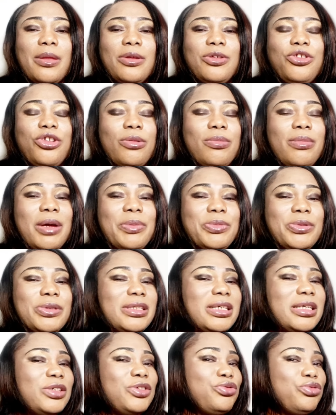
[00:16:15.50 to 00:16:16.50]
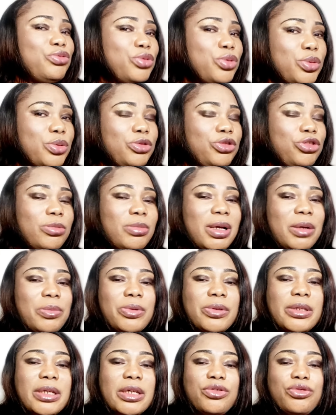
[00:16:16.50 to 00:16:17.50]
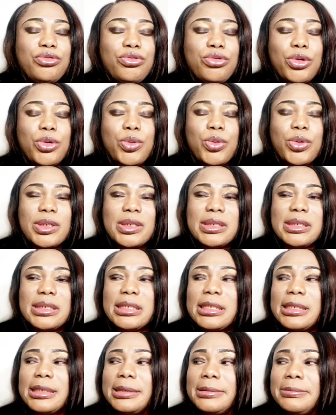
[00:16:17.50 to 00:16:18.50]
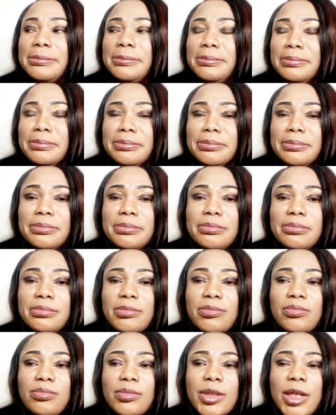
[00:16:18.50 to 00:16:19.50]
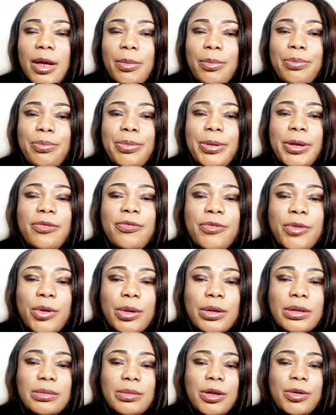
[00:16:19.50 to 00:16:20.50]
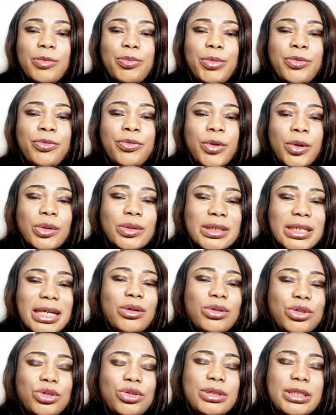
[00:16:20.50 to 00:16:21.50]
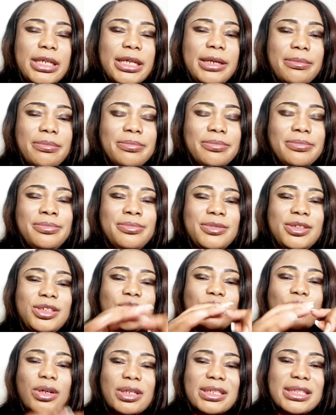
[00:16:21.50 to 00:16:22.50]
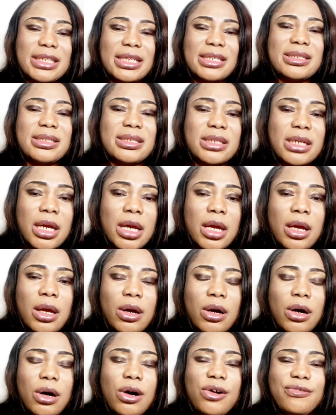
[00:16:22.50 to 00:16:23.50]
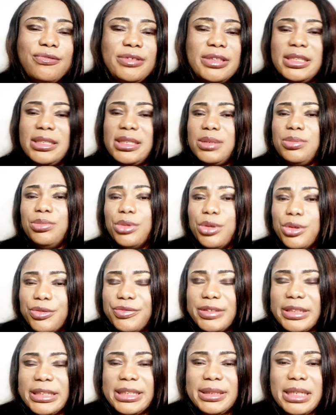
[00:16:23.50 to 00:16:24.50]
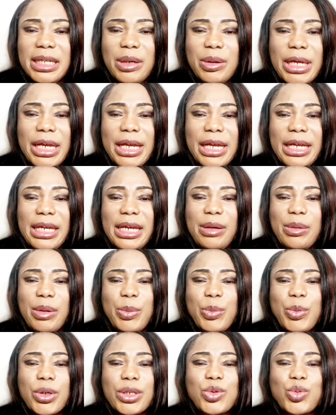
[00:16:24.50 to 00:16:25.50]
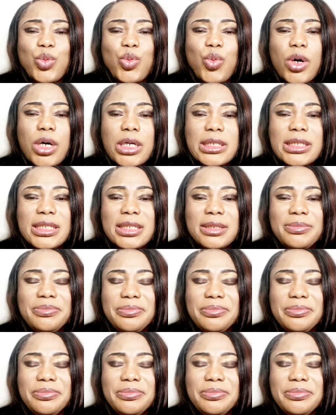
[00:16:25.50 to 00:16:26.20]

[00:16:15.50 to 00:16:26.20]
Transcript: Chomaputa's role. Chomaputa's role was pivotal to the success of this movie. It was what